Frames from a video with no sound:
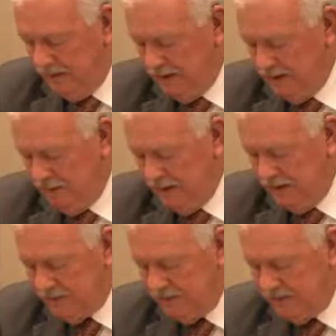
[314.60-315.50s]
income
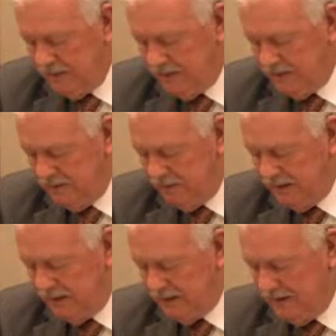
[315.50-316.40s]
tax reductions
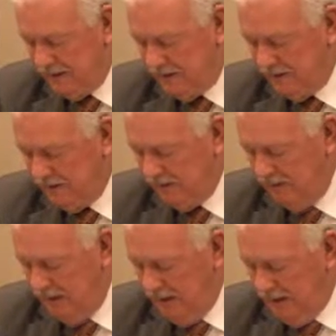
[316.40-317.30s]
passed last year
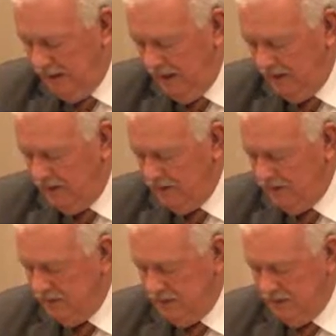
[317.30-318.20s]
and
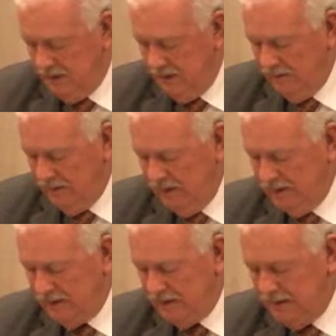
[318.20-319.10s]
ensures continued
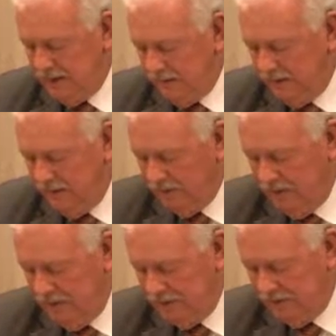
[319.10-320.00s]
tax cuts for all
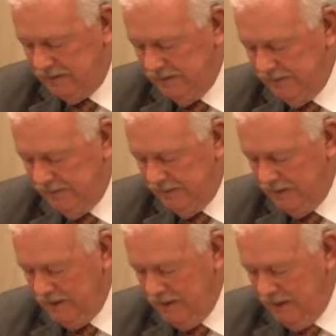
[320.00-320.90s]
Kansans.
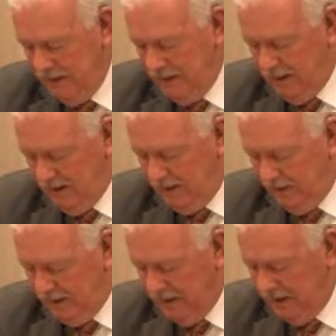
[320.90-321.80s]

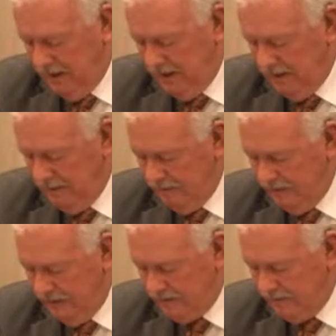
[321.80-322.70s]
By cutting income
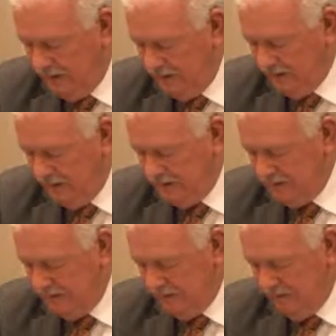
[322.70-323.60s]
tax rates based
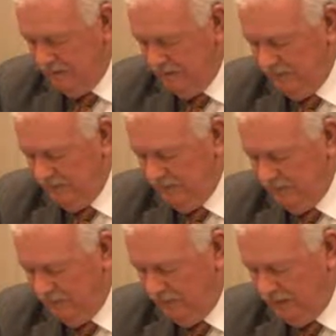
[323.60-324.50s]
upon revenue
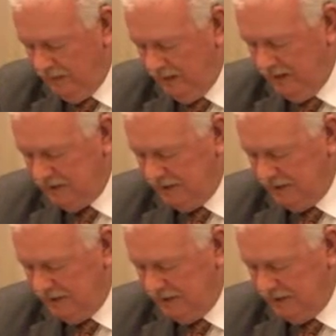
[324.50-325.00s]
growth, the House